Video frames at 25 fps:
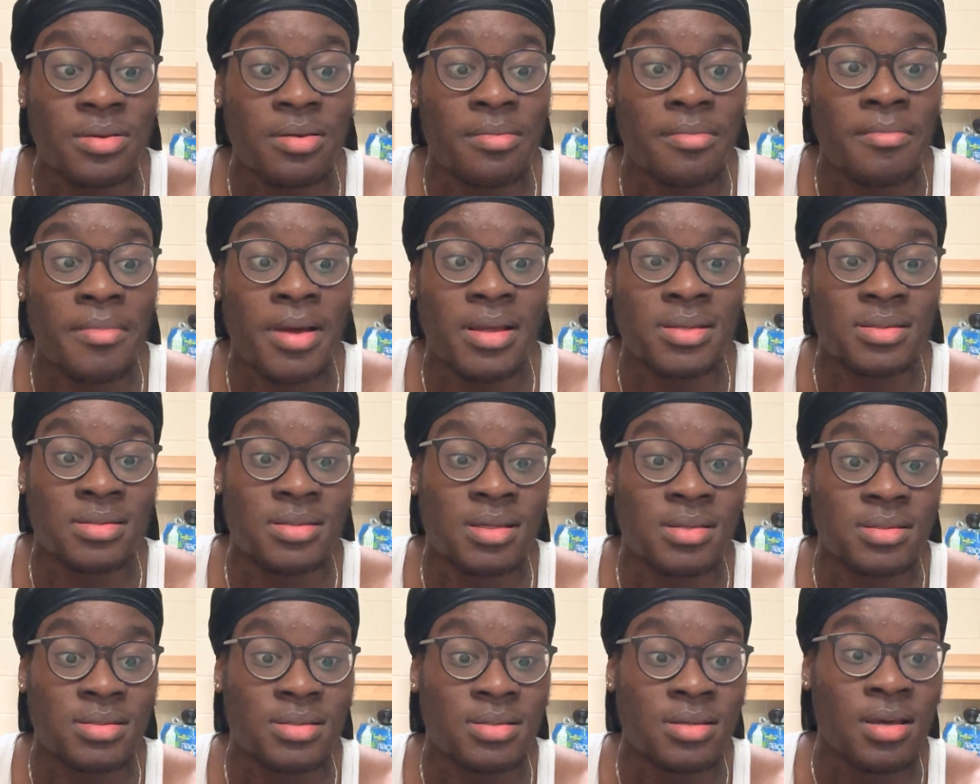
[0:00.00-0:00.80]

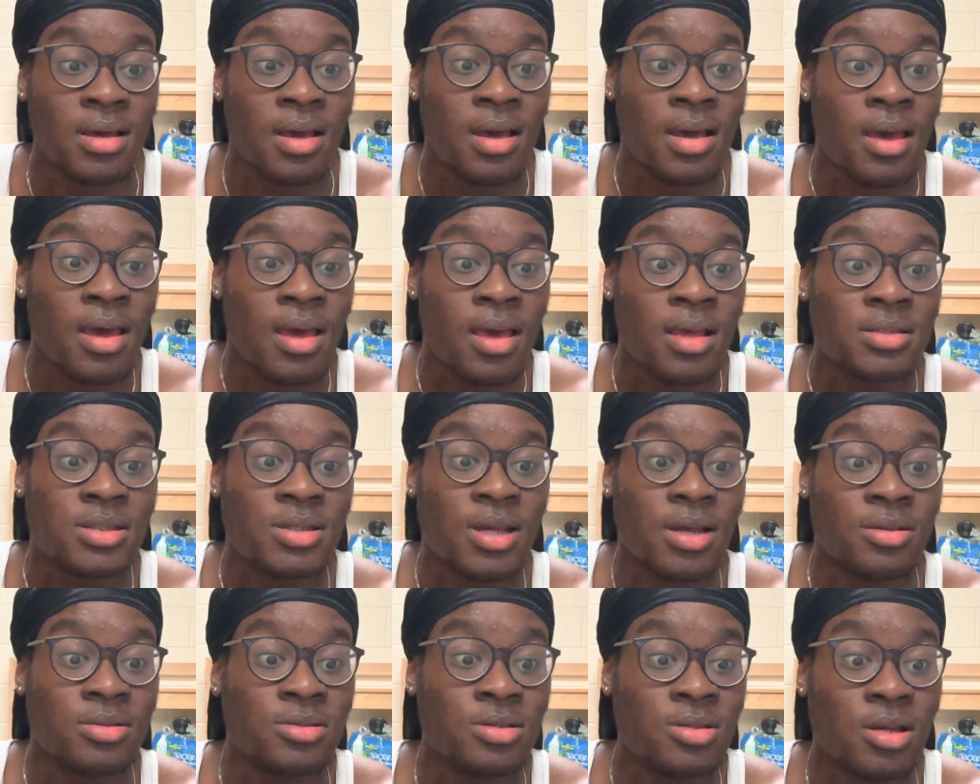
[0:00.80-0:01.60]
imagination,
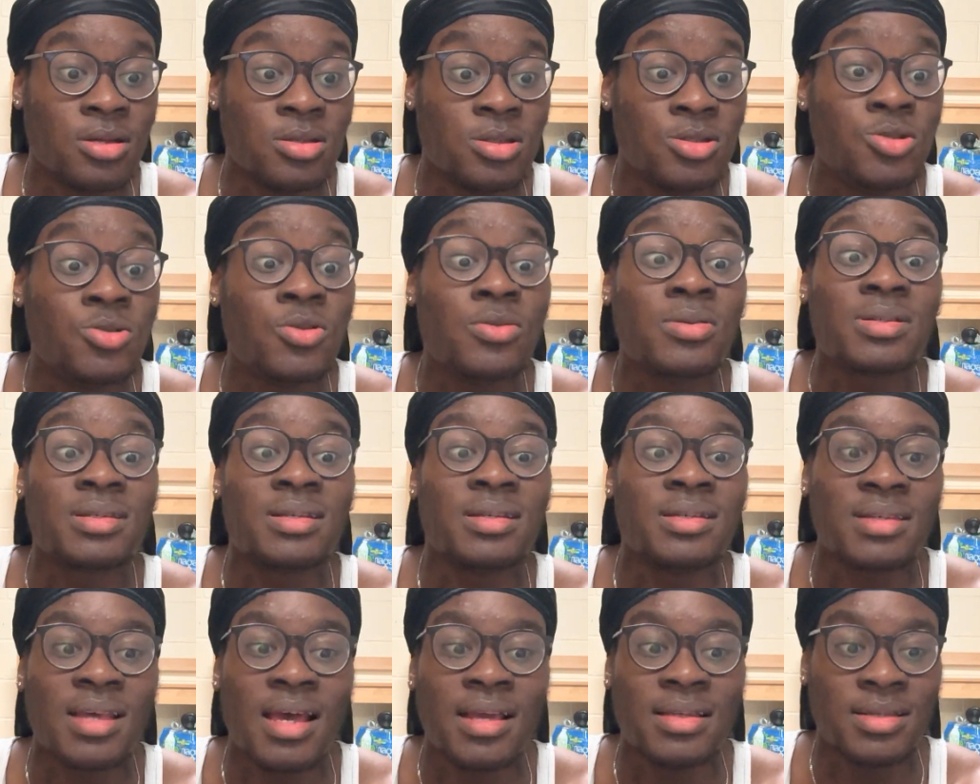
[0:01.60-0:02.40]

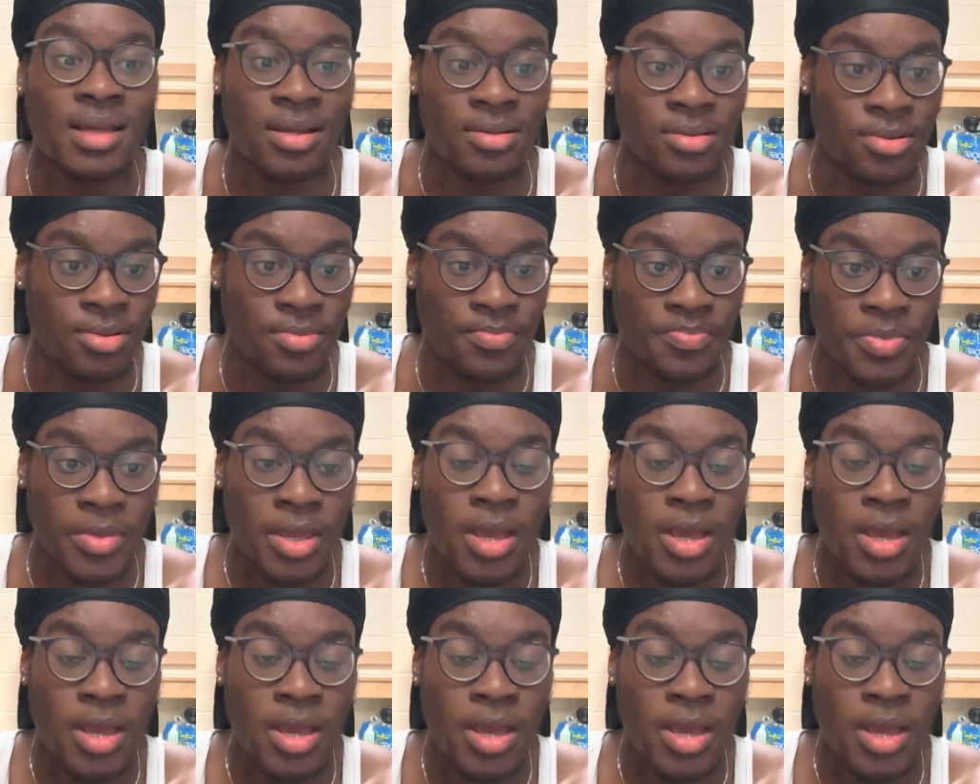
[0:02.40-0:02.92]
Jewishness, and gender,